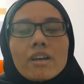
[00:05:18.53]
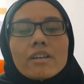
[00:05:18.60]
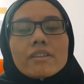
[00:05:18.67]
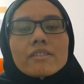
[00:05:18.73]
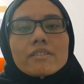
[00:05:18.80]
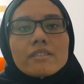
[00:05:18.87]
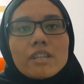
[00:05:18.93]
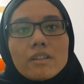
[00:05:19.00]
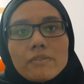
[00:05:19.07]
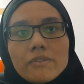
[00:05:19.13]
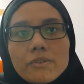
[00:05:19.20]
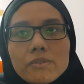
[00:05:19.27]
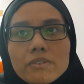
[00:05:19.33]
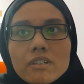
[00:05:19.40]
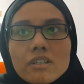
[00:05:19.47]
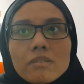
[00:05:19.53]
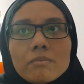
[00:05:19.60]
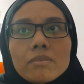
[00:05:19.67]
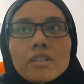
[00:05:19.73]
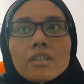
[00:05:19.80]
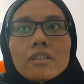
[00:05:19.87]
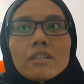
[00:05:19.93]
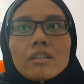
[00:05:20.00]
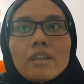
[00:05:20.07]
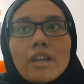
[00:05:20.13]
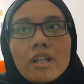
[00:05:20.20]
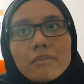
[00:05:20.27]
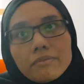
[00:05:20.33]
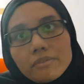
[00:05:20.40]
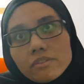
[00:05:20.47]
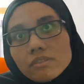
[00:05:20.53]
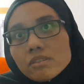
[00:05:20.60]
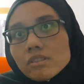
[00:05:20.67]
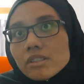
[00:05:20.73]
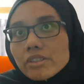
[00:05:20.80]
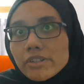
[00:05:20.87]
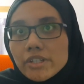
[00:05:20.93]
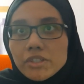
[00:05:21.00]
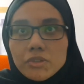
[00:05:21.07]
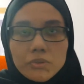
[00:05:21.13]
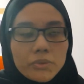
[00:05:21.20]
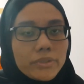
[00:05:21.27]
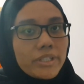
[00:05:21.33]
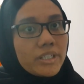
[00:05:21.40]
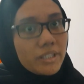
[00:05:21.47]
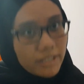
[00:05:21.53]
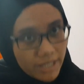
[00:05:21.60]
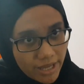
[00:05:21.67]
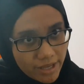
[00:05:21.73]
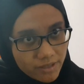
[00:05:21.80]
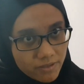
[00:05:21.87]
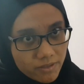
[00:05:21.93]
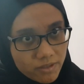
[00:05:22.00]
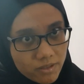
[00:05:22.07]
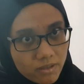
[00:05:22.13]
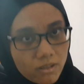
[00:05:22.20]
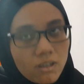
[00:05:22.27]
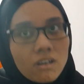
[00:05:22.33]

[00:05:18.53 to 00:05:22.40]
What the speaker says: Cell phones can be a helpful learning tool in class,